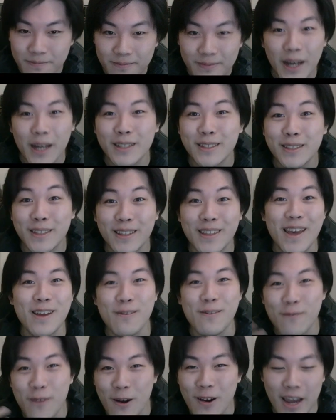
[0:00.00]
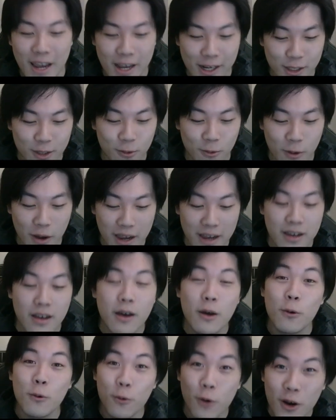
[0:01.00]
I said that in a very Asian way,
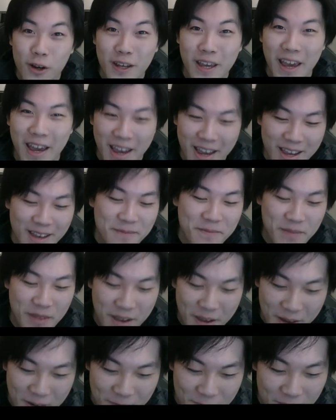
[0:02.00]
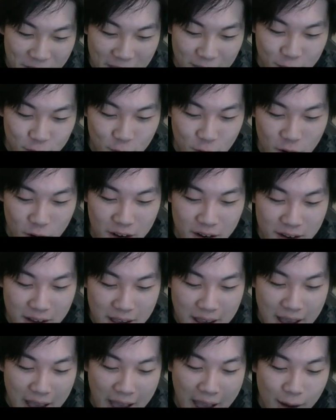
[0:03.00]
Rookie, Veteran,
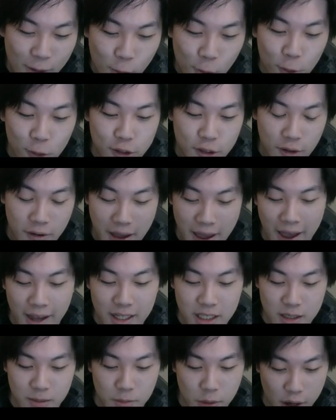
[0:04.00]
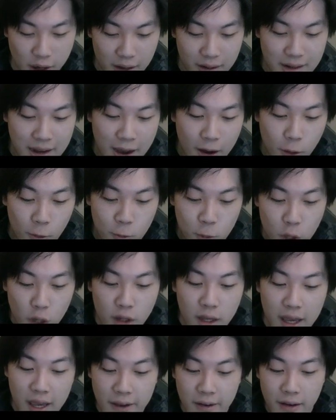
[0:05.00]
and also Expert. Now, on
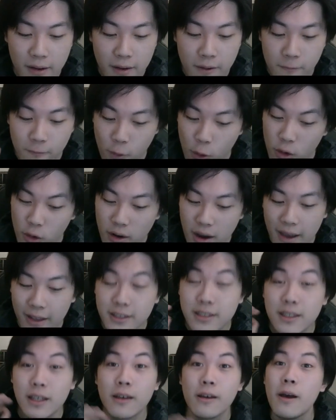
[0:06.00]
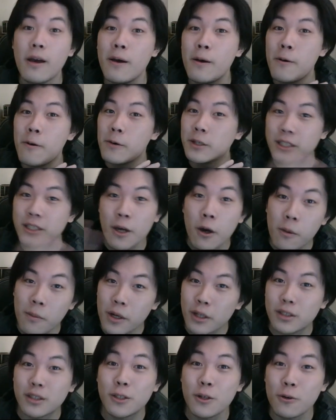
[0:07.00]
Rookie Fortnights, skill
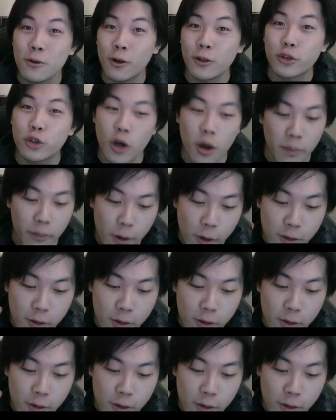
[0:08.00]
books do not drop.